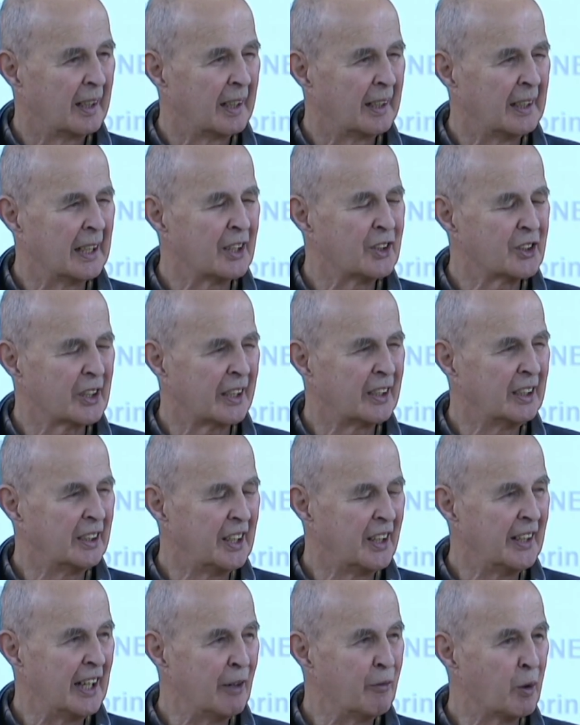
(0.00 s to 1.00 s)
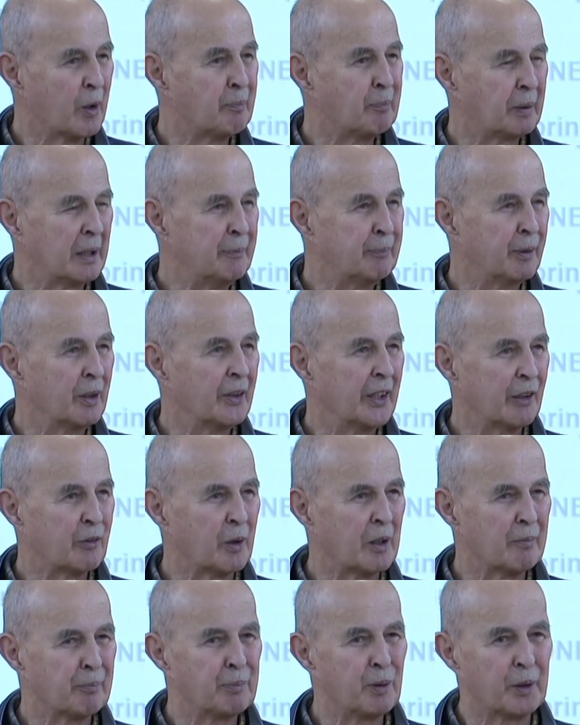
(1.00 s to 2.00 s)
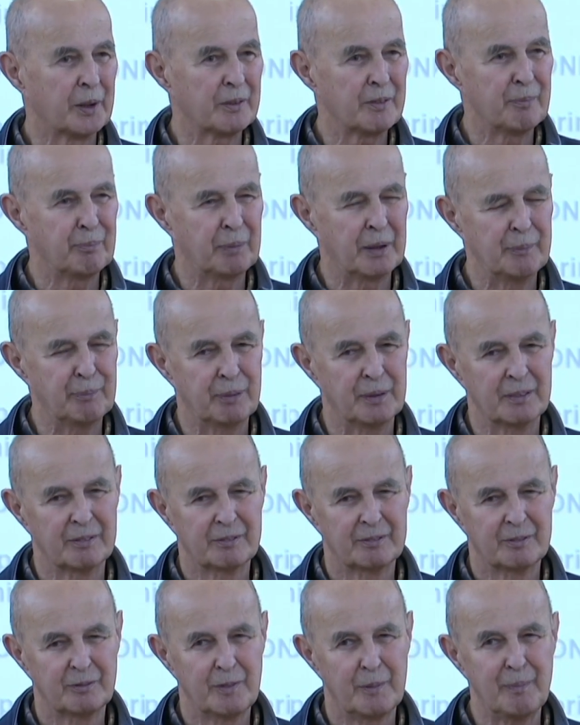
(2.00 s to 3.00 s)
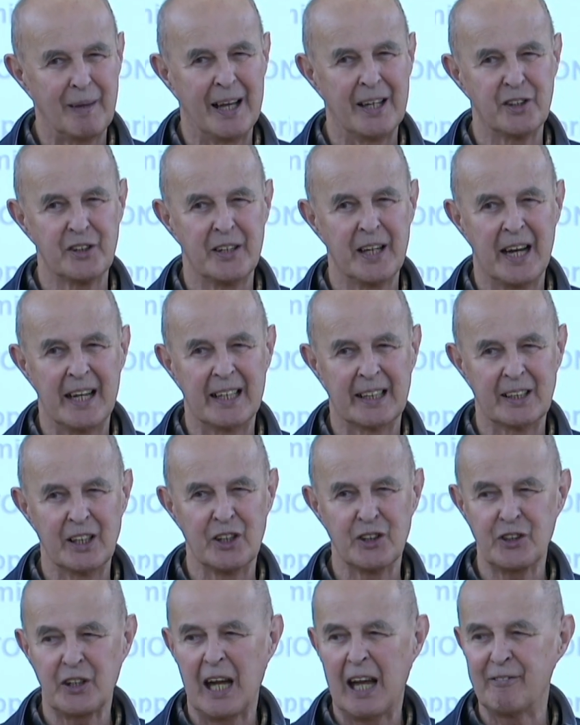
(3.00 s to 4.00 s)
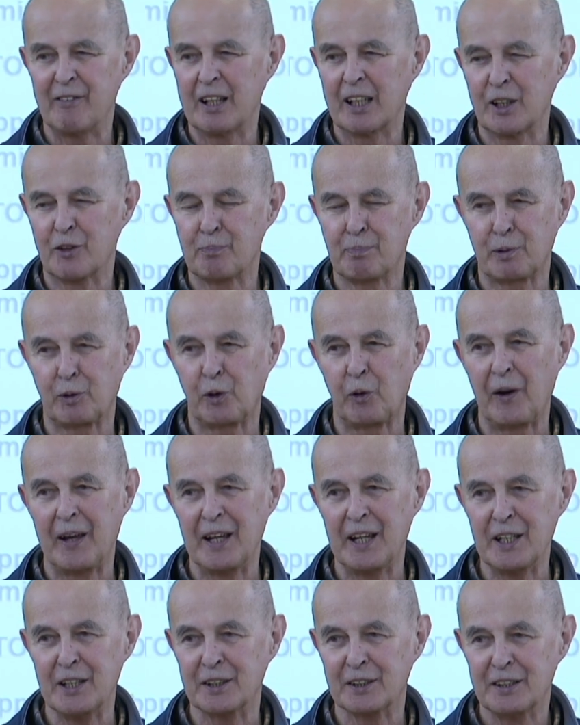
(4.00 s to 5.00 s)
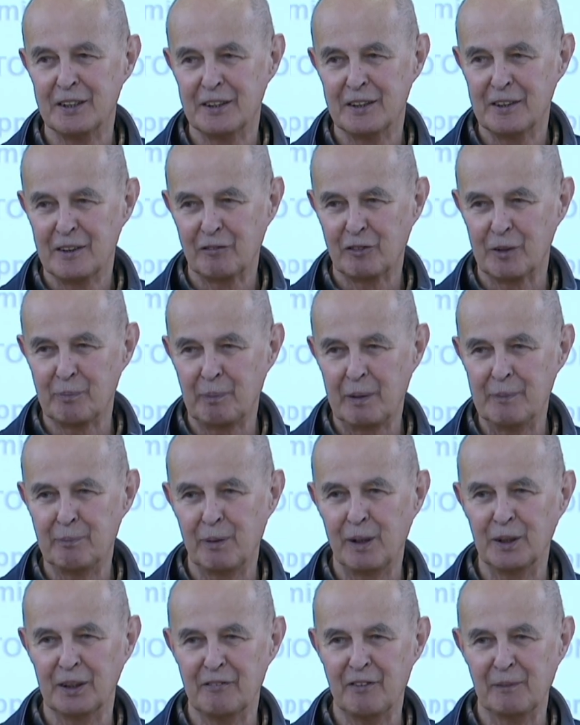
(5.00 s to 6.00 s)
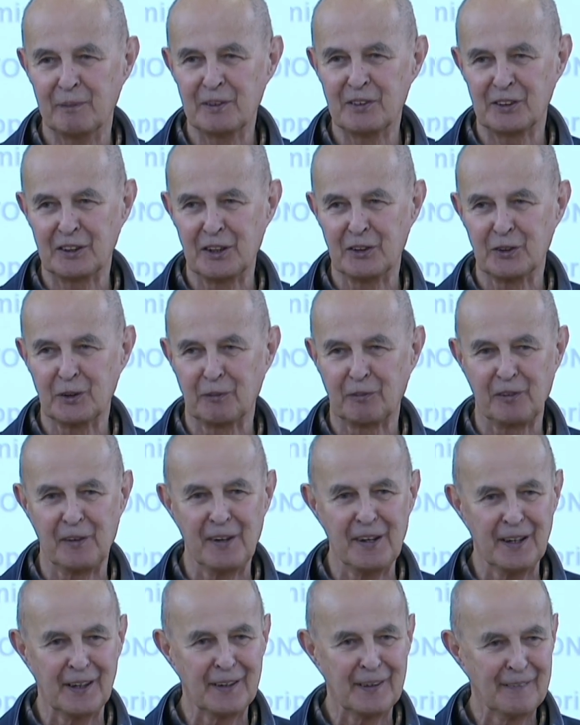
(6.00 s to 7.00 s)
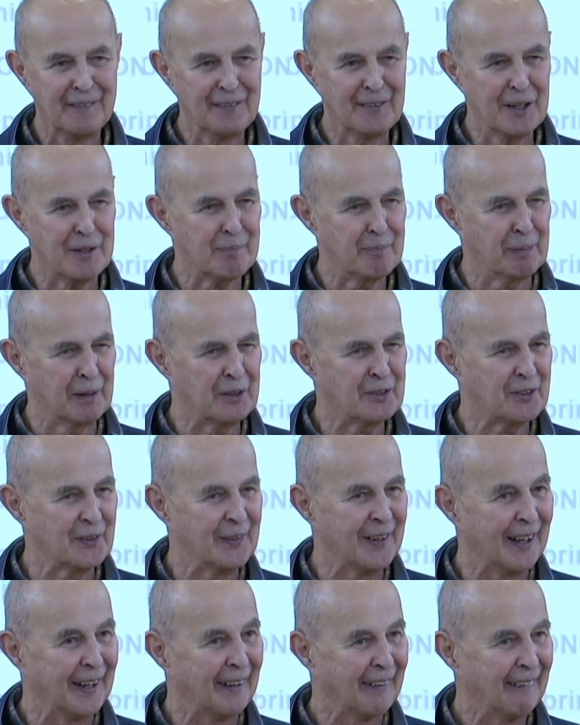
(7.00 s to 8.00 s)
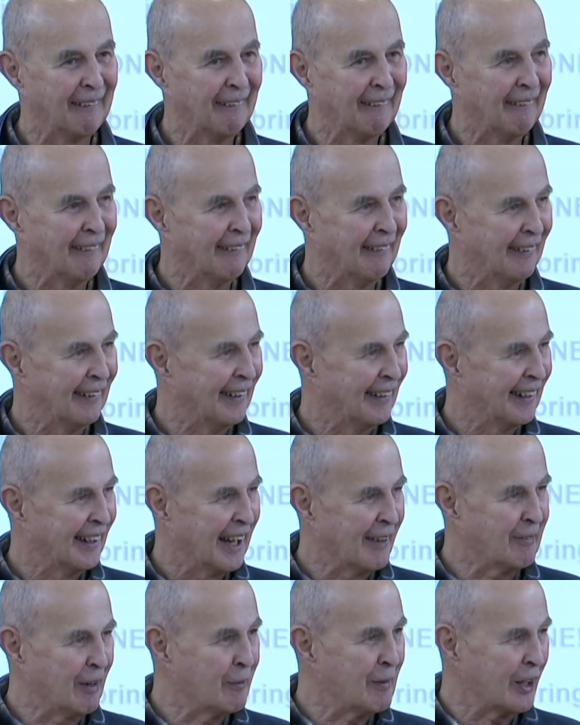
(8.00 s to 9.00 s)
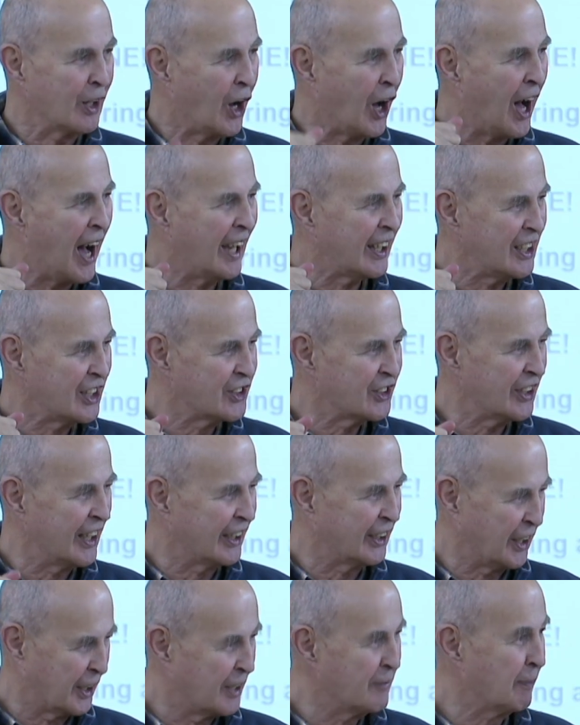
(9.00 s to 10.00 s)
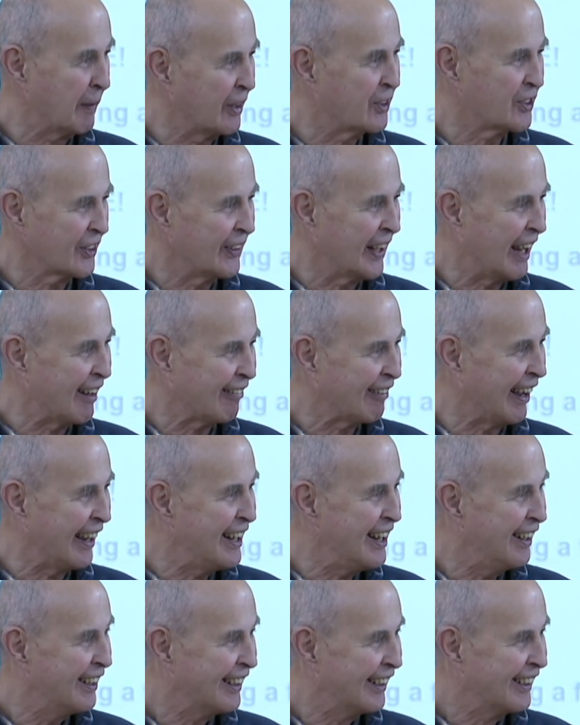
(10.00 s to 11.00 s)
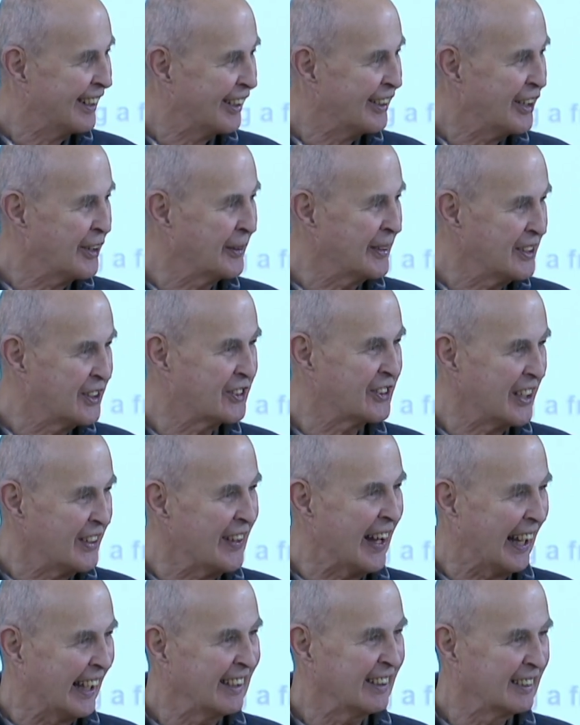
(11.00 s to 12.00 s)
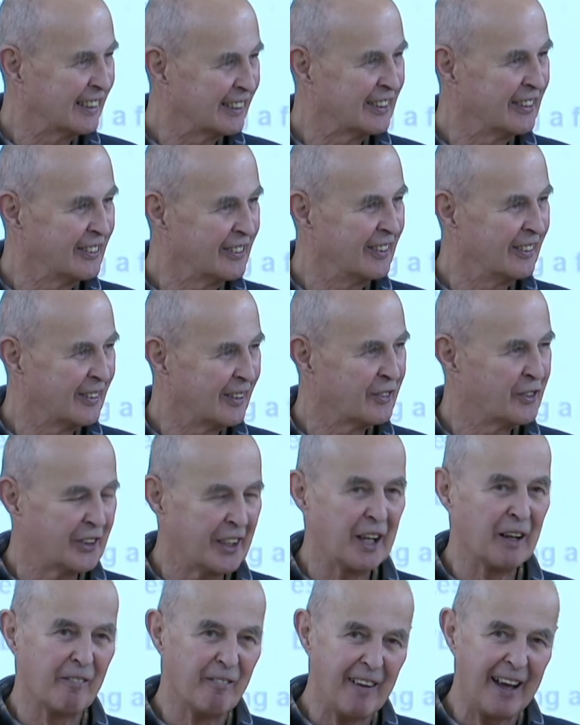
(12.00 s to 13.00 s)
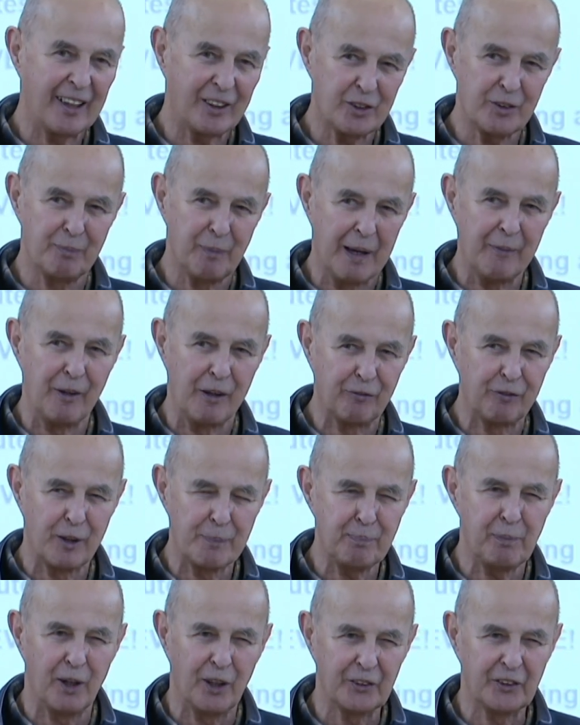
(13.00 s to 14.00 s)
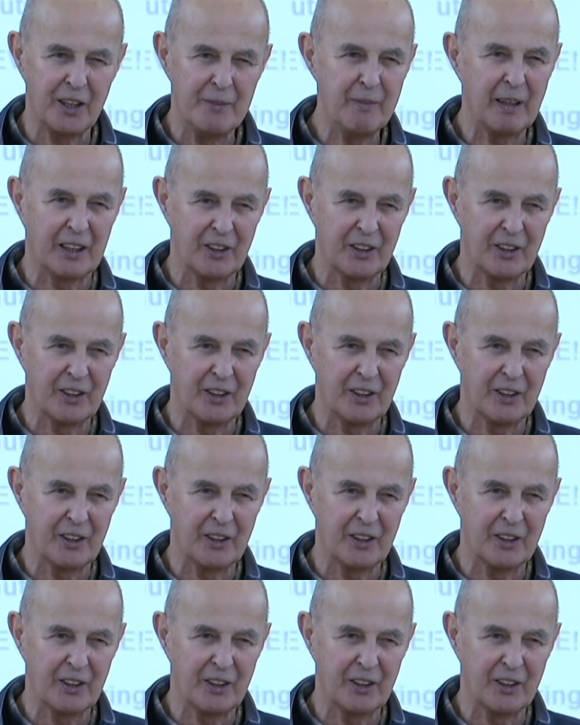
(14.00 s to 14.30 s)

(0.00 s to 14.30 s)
And then suddenly they were people, they were important people. Imagine Antigonish having a parade for people living with schizophrenia. picture that. I mean, with a hockey stick, you can picture that, right? You can see that. St. FX, maybe football team, you